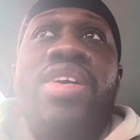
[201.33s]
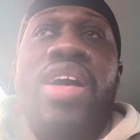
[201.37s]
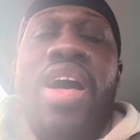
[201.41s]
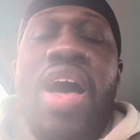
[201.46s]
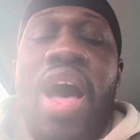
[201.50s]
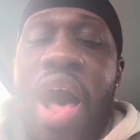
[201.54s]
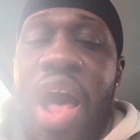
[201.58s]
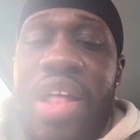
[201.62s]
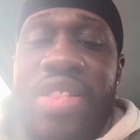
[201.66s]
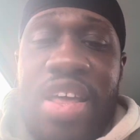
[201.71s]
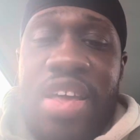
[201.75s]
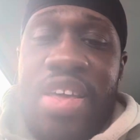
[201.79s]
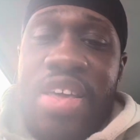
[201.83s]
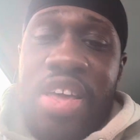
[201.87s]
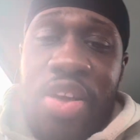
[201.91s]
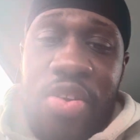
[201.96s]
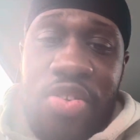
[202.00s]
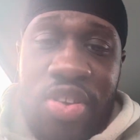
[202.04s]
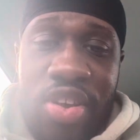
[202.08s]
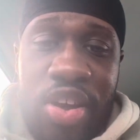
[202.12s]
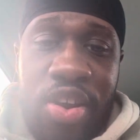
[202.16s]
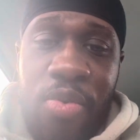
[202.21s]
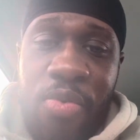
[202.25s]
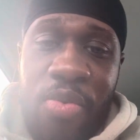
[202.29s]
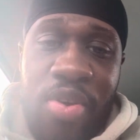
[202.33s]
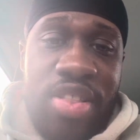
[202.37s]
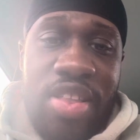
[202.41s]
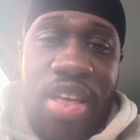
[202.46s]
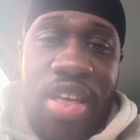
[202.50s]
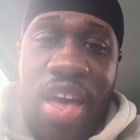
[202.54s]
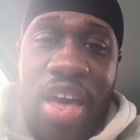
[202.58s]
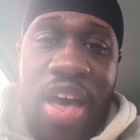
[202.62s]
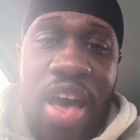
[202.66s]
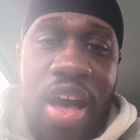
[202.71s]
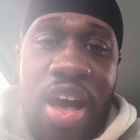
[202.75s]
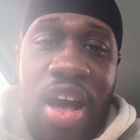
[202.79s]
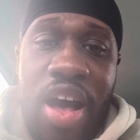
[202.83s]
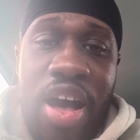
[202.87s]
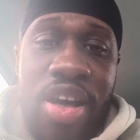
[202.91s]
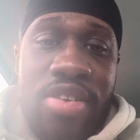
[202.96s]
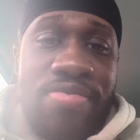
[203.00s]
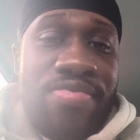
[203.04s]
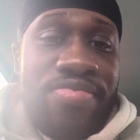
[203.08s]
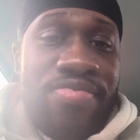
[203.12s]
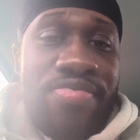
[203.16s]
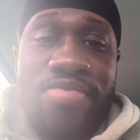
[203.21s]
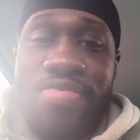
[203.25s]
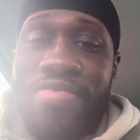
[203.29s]
I think he's gonna win that.
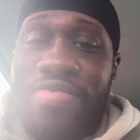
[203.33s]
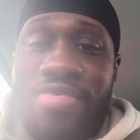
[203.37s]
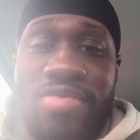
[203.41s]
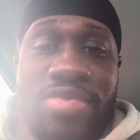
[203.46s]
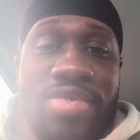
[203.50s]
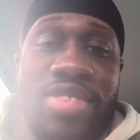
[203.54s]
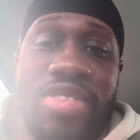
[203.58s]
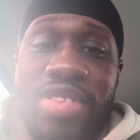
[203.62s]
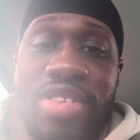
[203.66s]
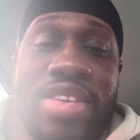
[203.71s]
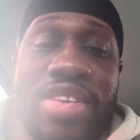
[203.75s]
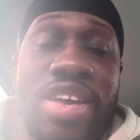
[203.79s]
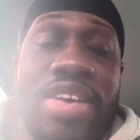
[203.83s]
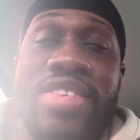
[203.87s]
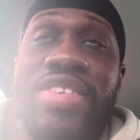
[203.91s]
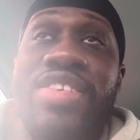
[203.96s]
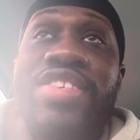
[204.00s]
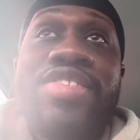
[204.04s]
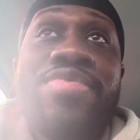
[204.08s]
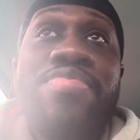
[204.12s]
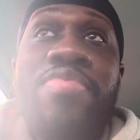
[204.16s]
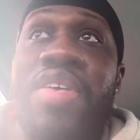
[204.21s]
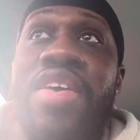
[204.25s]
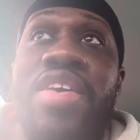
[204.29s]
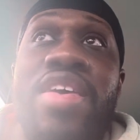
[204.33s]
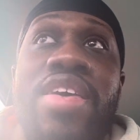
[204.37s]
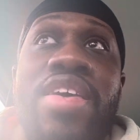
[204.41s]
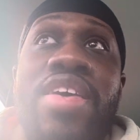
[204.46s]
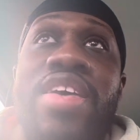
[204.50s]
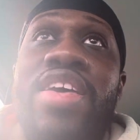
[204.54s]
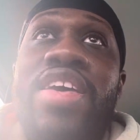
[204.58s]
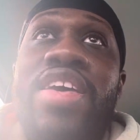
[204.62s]
That's just me.